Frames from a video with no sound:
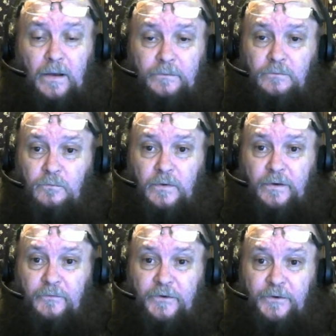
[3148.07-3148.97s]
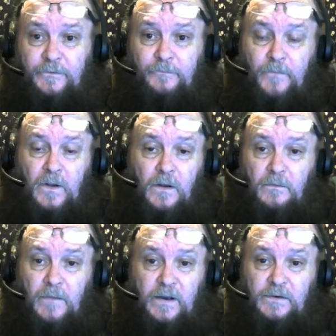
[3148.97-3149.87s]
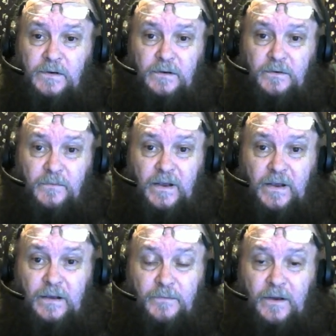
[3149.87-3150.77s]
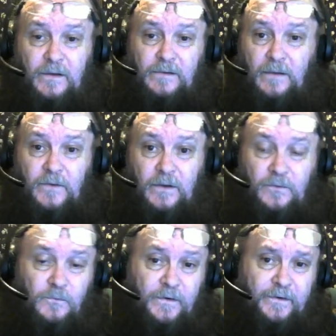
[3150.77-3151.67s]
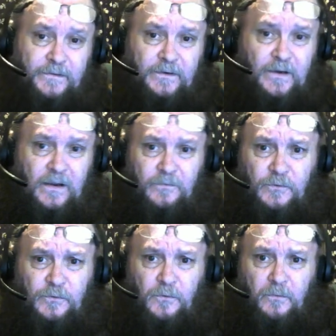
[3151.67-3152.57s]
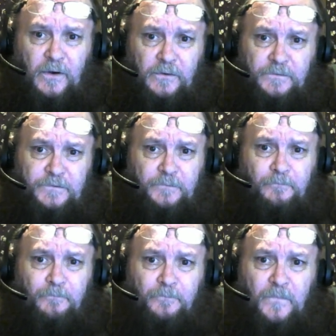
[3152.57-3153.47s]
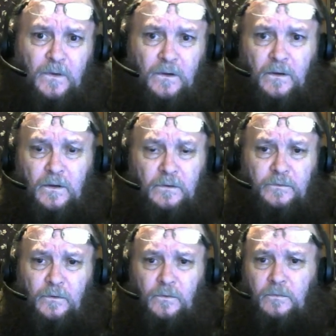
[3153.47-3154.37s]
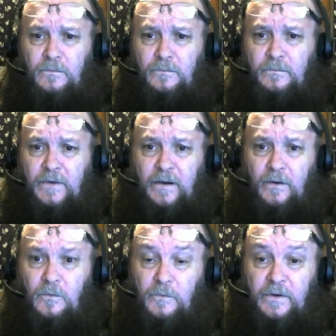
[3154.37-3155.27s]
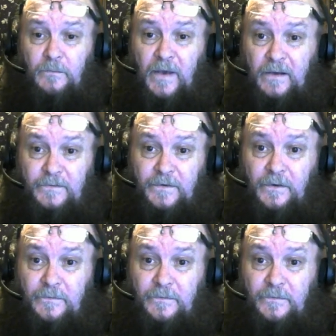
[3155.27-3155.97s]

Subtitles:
Whatever, dude. Make a shit to me because I'm not the one that's going to have the sore balls. So get on with your bad self.